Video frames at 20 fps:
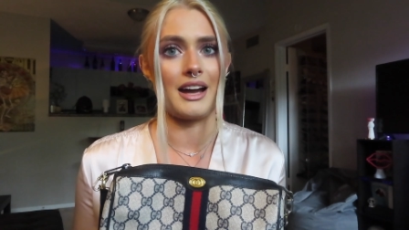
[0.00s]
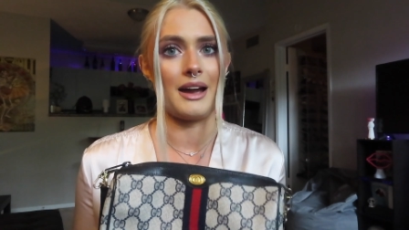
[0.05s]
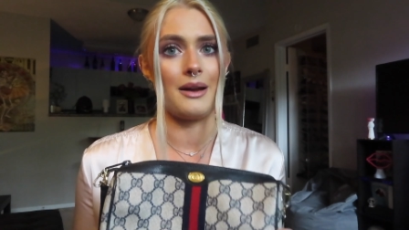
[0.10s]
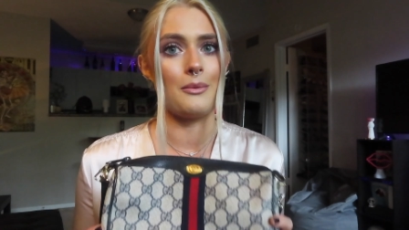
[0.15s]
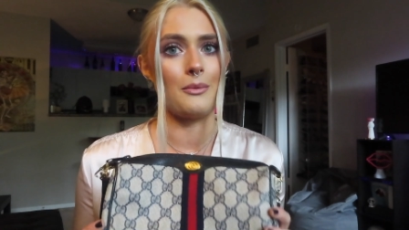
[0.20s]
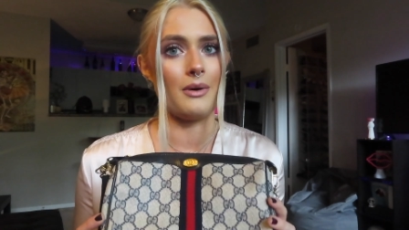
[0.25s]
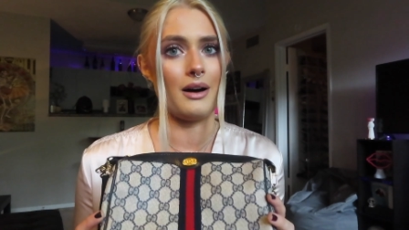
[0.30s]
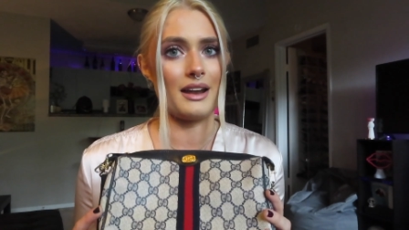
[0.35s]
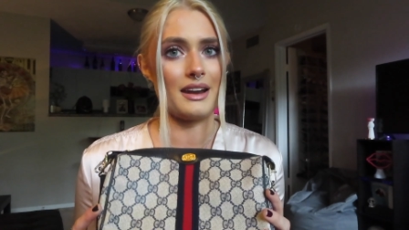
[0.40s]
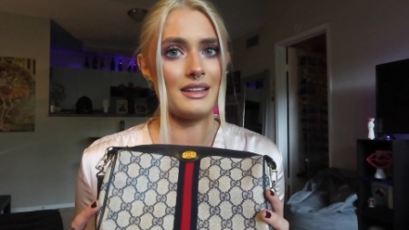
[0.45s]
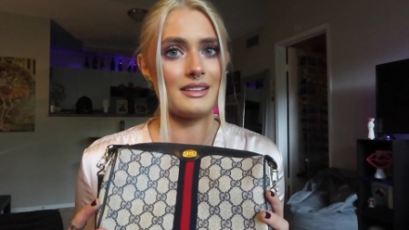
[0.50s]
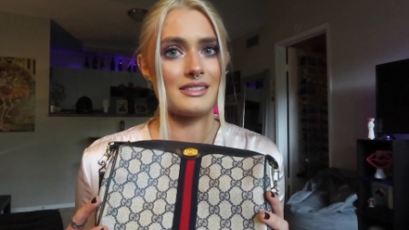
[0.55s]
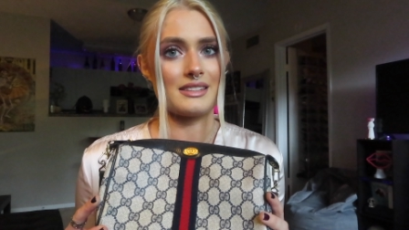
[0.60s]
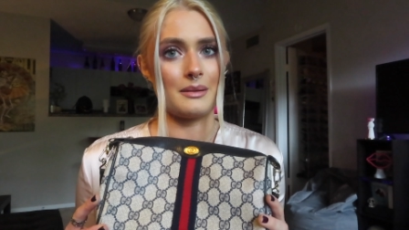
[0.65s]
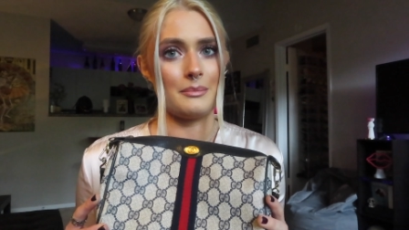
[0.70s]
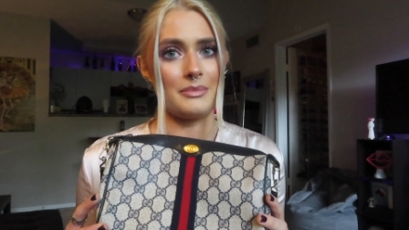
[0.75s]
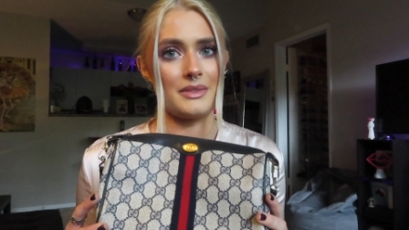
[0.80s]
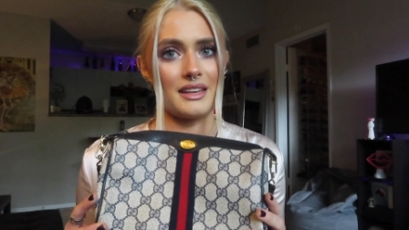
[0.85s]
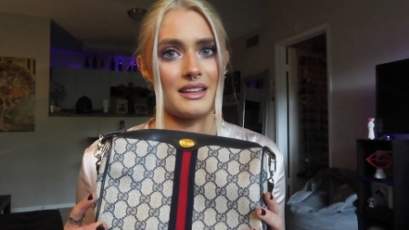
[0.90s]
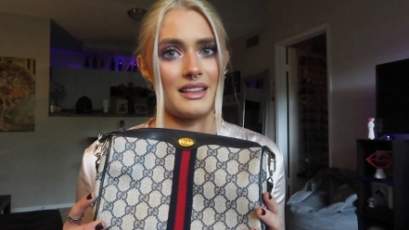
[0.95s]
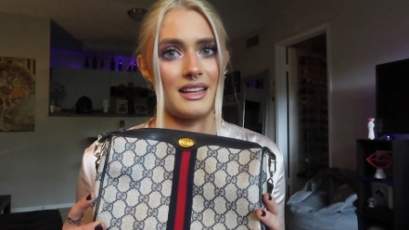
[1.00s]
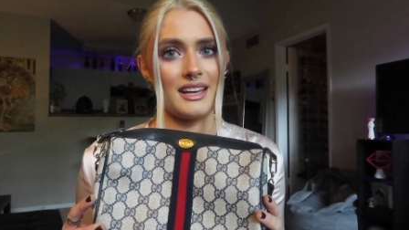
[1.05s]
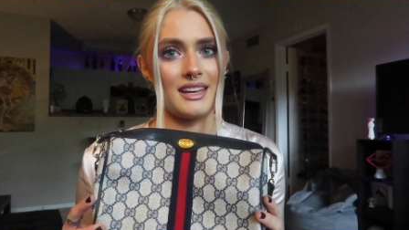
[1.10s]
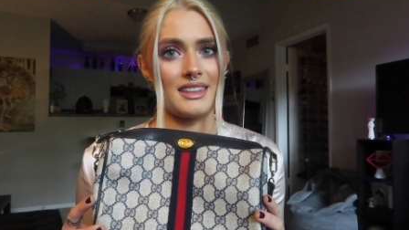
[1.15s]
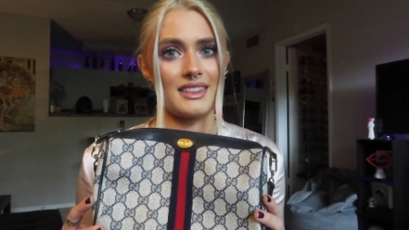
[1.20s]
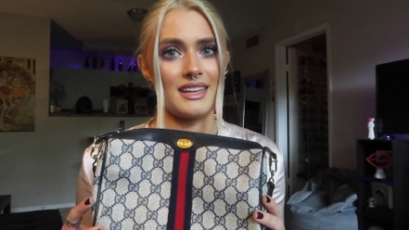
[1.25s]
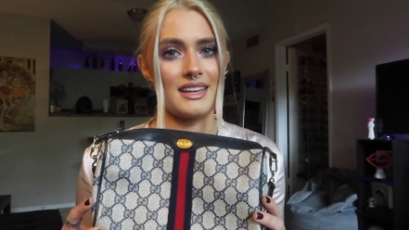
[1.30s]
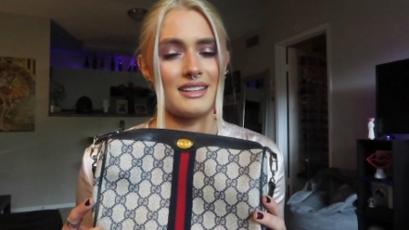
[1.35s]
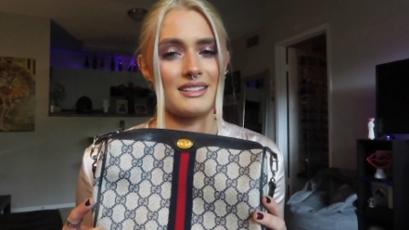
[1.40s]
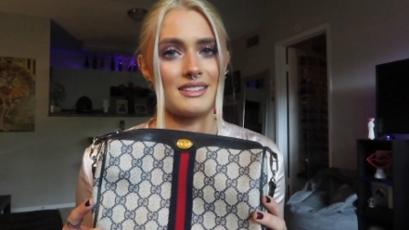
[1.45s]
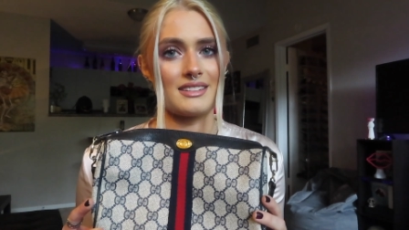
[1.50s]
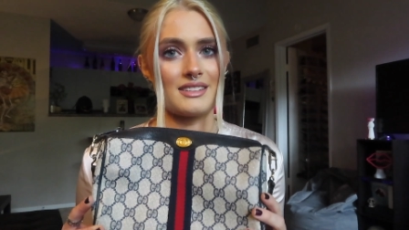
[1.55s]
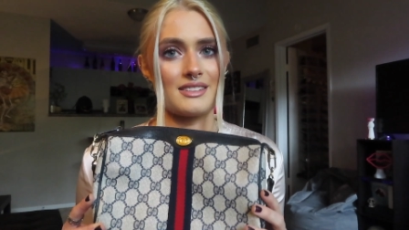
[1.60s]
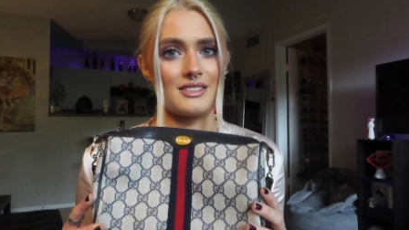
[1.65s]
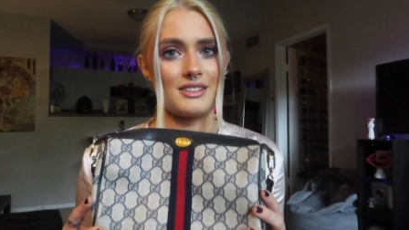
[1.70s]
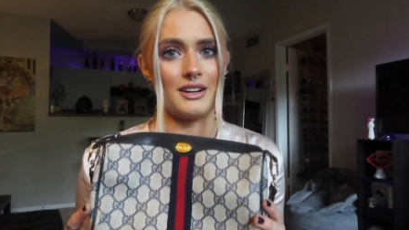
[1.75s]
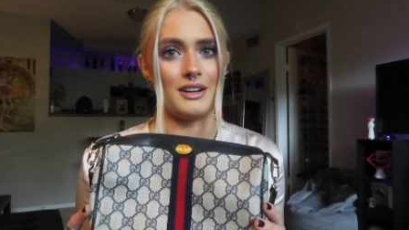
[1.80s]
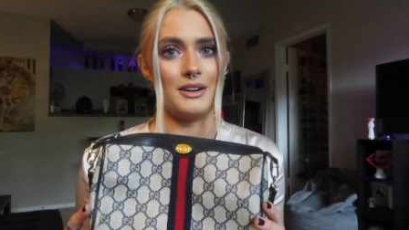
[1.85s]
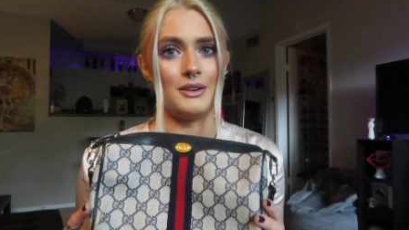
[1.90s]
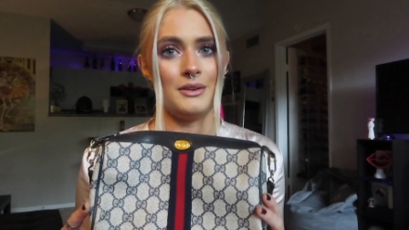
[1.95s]
I wanted something like this.
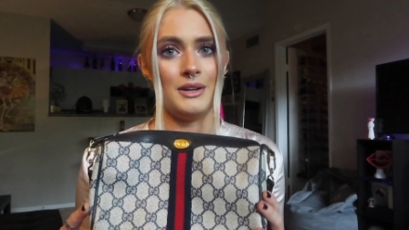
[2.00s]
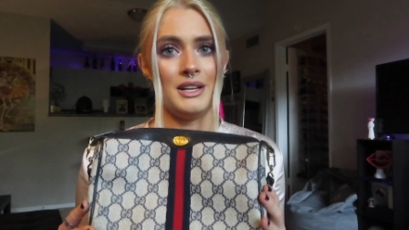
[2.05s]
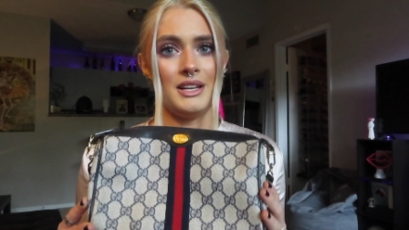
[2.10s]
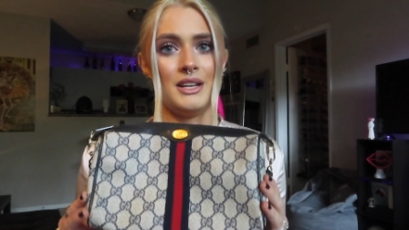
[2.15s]
So